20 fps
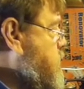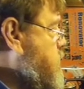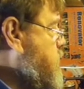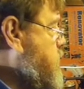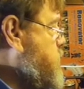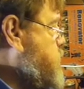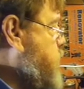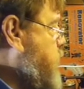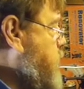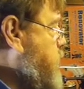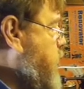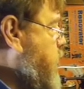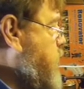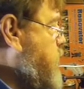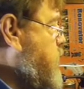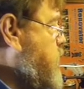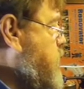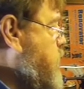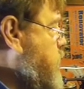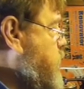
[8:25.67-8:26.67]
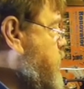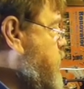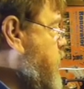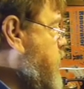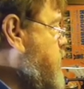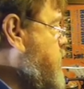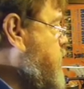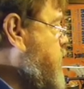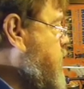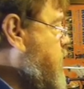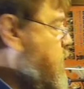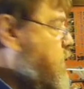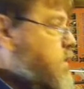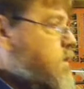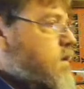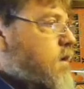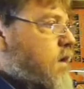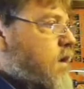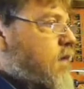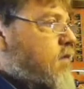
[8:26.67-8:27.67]
is prepared to contact me,
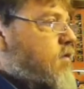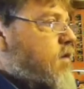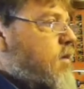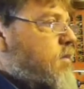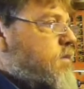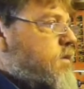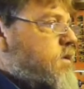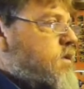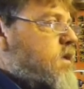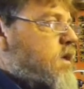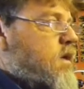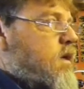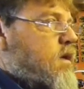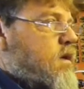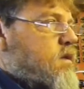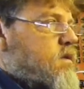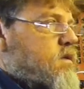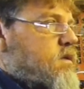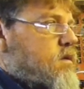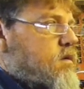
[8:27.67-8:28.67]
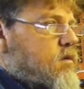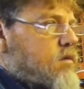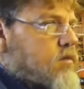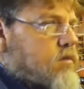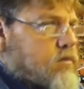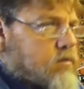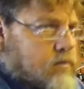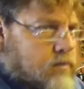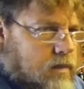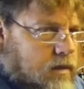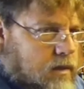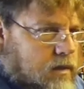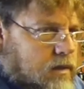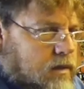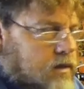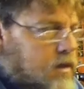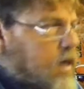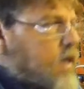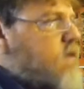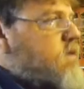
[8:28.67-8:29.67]
I'll give them the secrets to
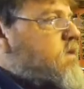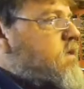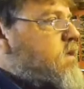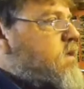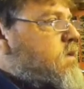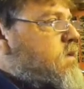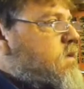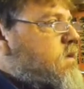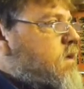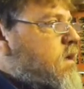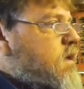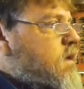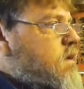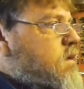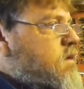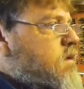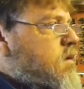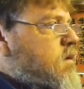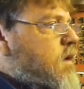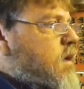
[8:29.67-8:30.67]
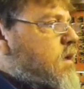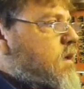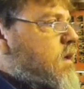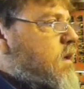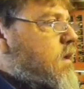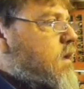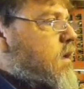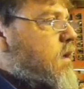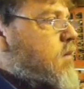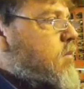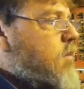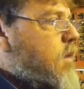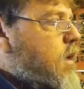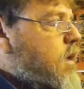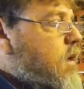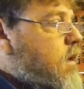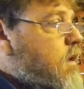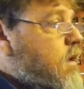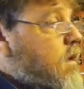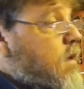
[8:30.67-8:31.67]
address this so that they can
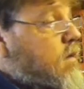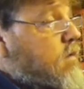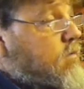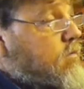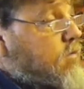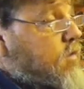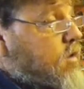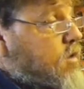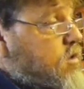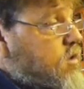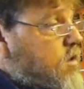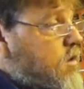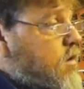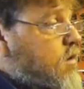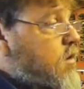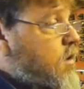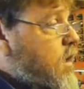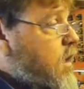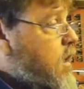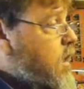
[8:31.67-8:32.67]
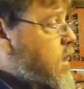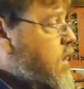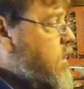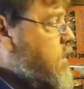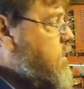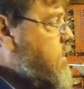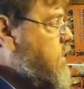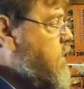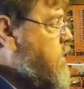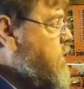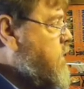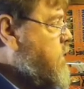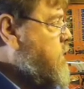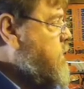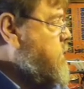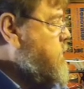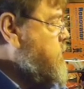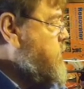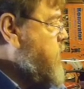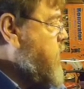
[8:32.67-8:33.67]
bring in a version 3.
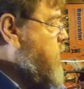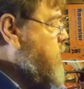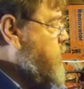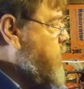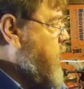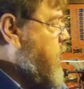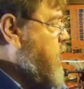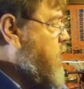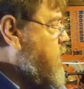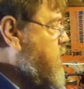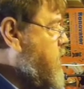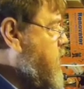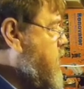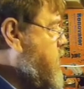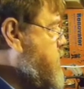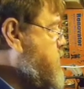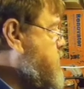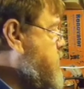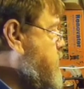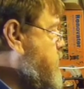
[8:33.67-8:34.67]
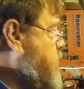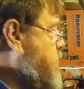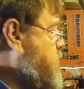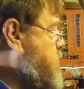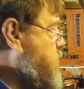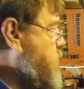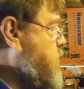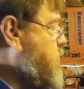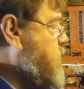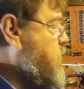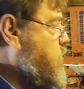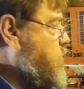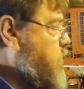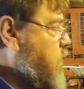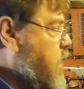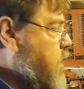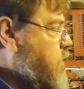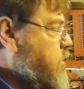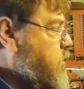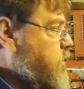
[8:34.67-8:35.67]
Apparently there is a version
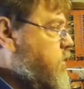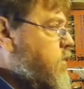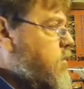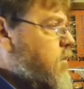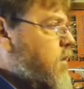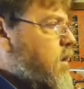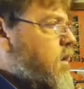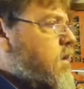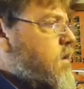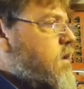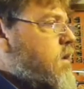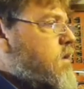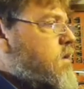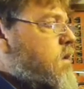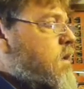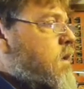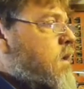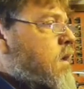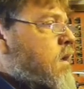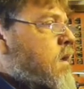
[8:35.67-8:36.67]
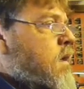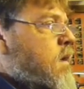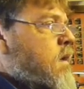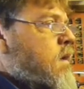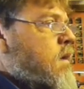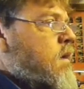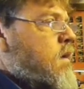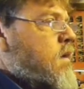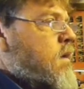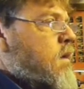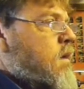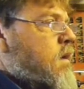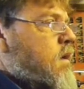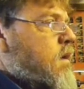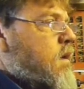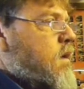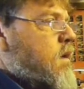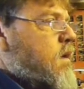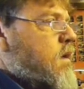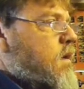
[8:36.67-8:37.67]
2 out on the market.
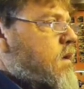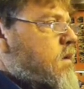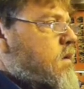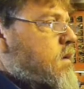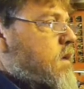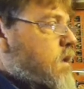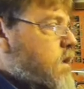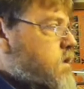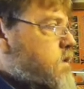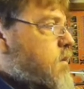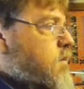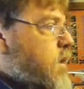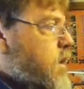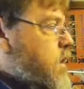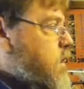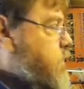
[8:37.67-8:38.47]
It is a bit